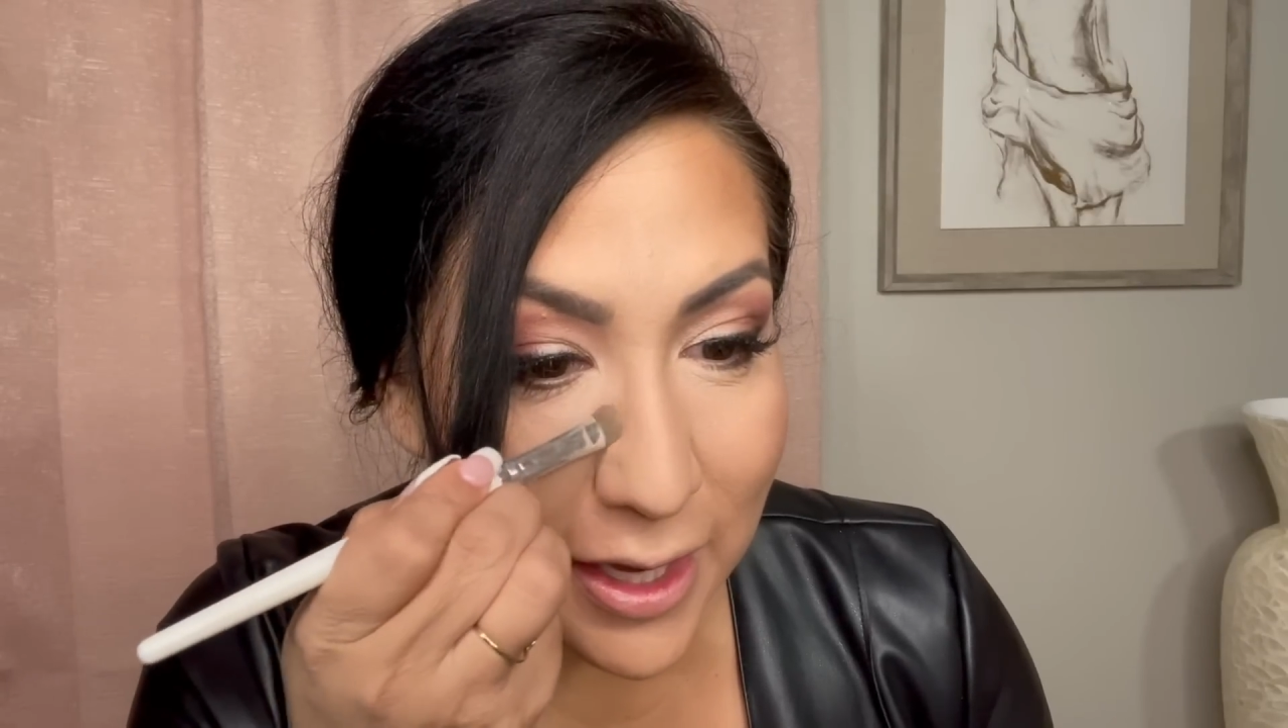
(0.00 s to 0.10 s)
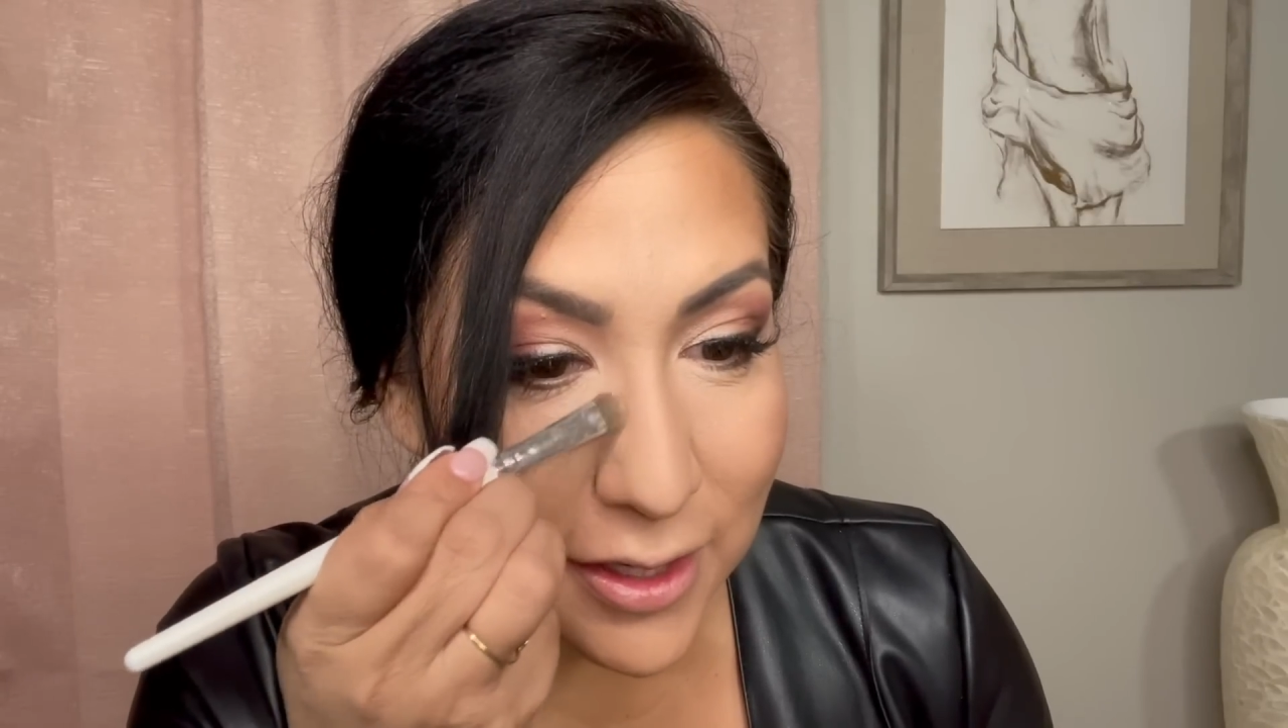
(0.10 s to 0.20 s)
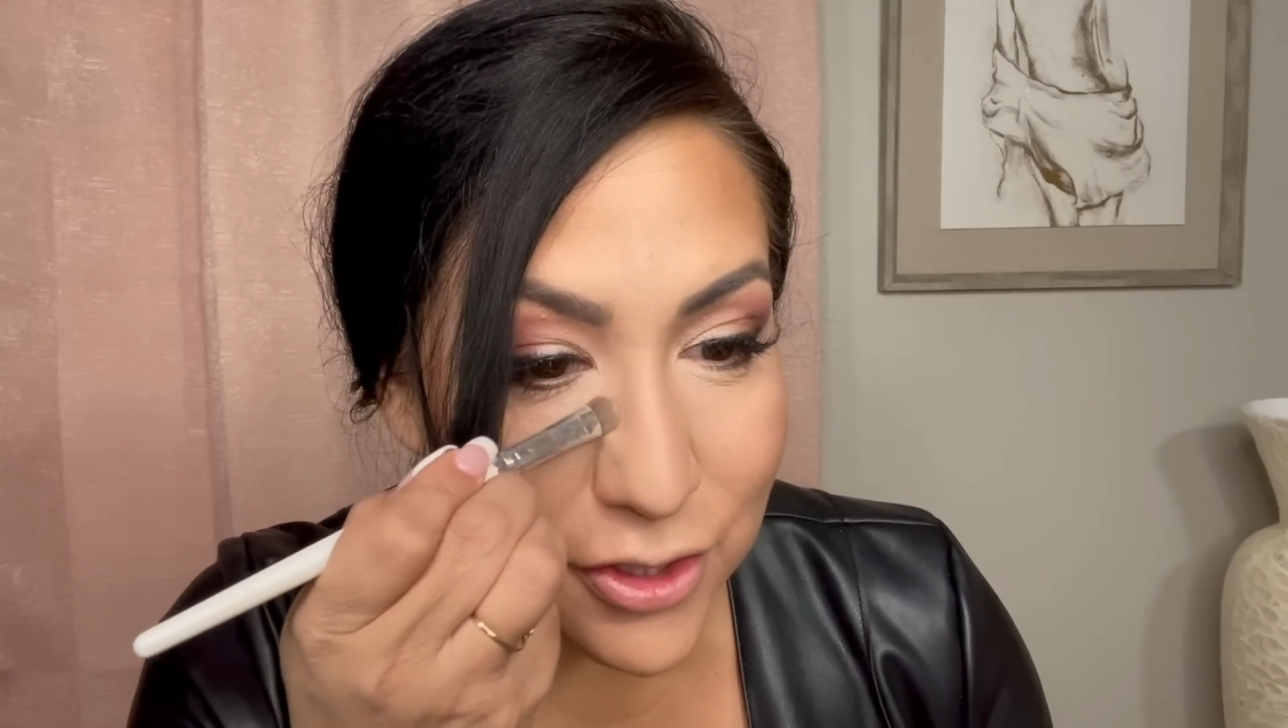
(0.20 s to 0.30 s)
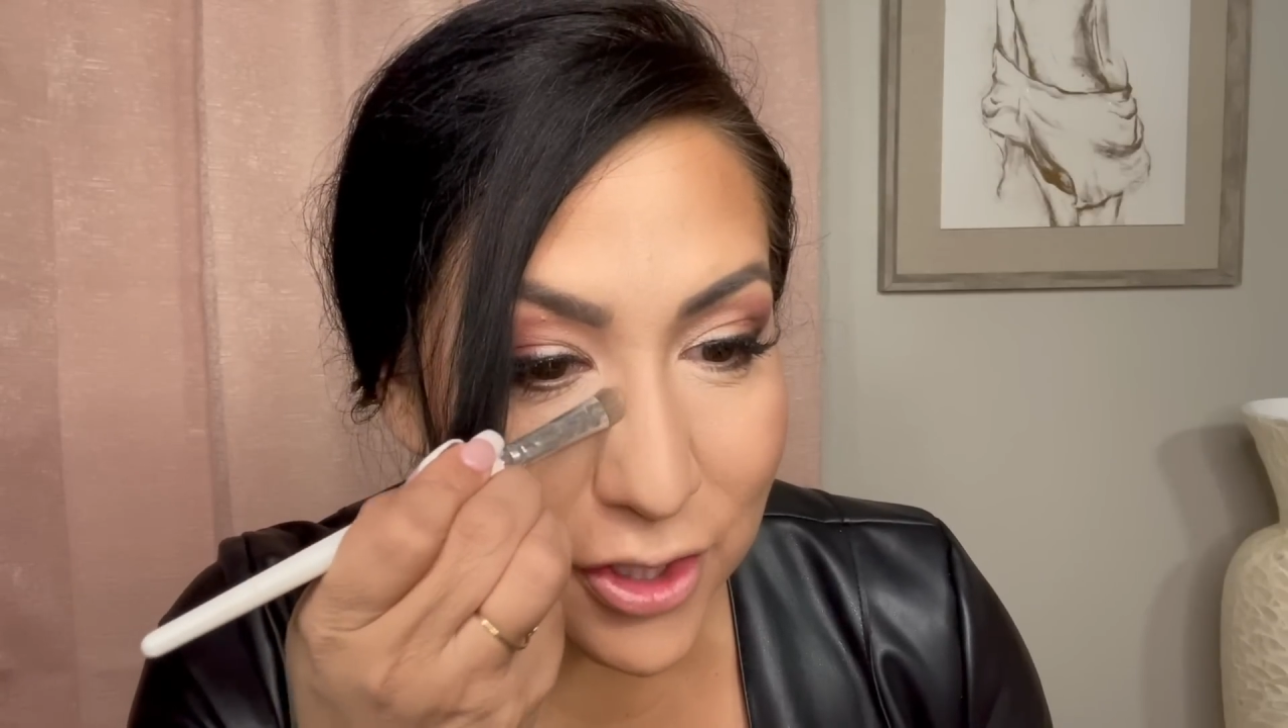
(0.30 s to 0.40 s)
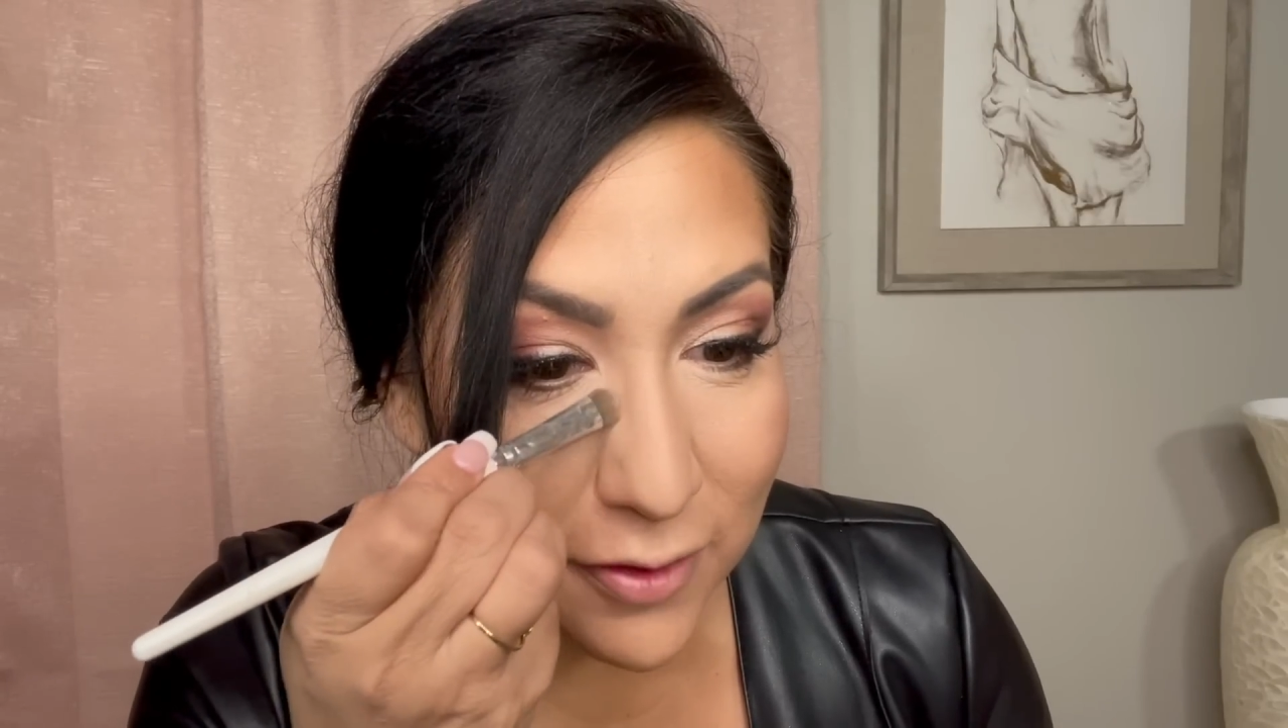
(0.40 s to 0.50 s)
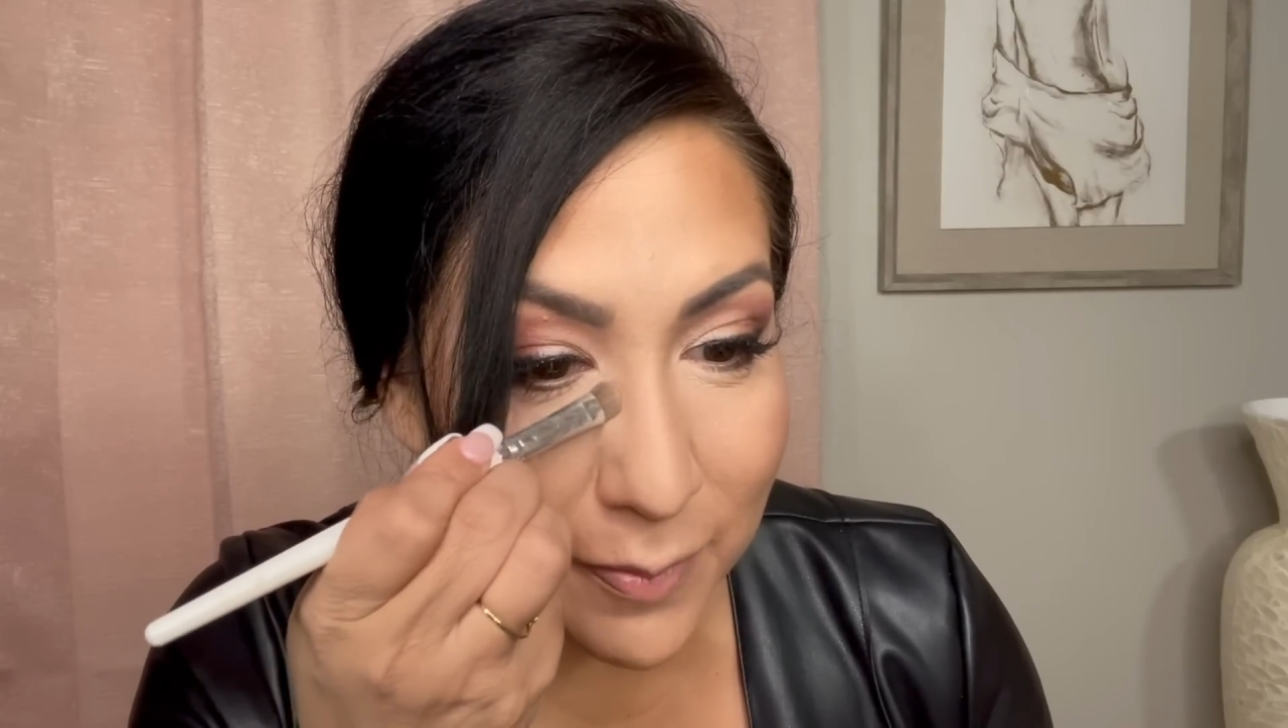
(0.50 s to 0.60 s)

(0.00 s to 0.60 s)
edge of